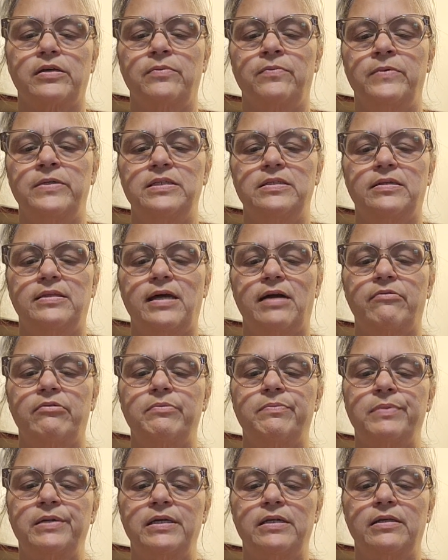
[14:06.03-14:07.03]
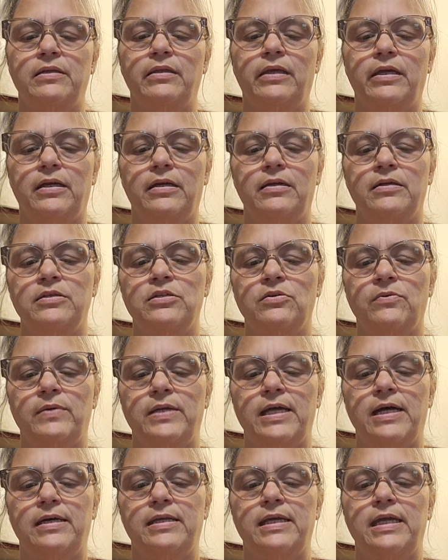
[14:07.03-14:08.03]
And we did that repeatedly until we
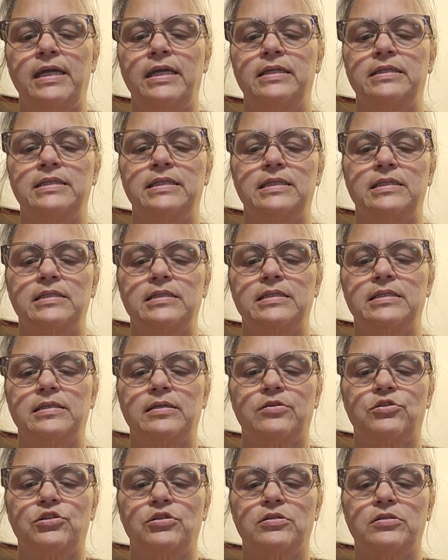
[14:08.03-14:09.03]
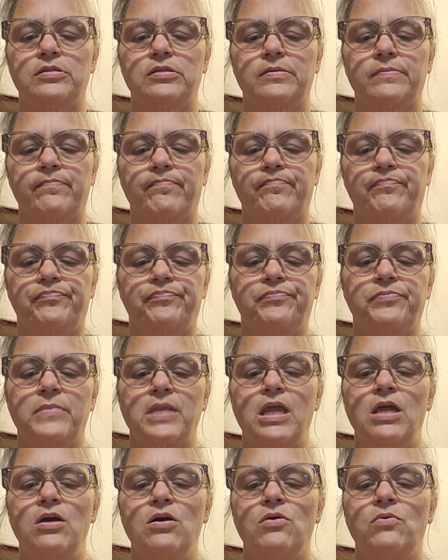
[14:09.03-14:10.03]
had 18 stitches.
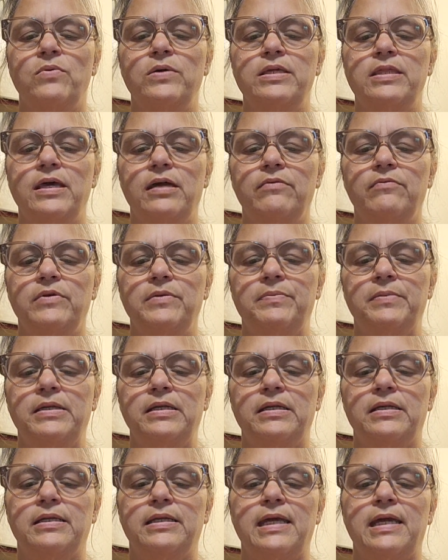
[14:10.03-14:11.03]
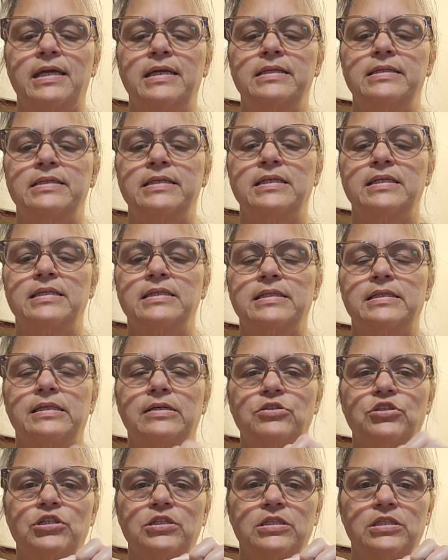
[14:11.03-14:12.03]
We then repeated 18
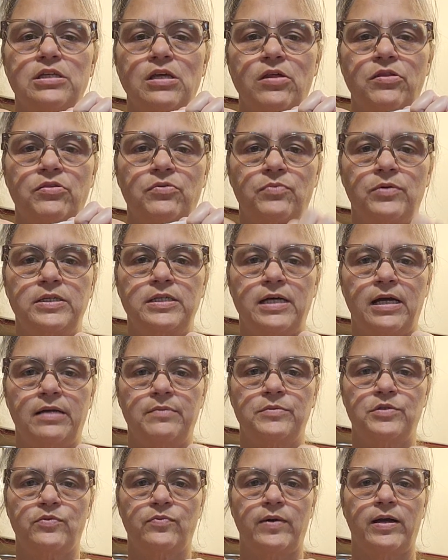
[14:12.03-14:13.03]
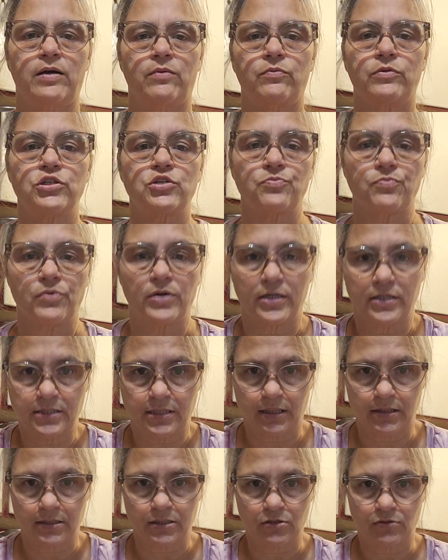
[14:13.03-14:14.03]
stitches 3 times around, which brings
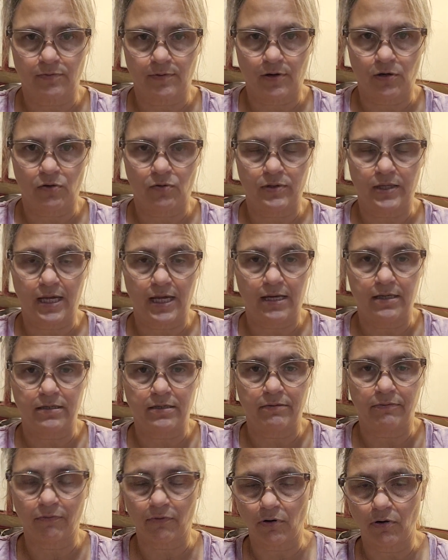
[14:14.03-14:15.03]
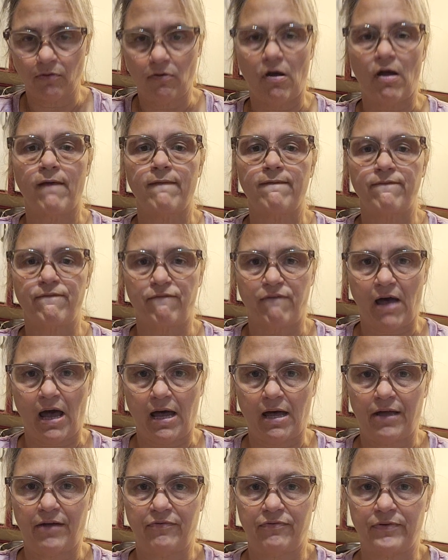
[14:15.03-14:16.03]
us to the end of row
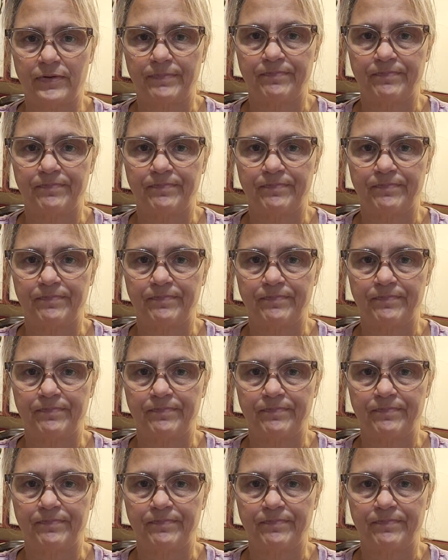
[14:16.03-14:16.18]
5.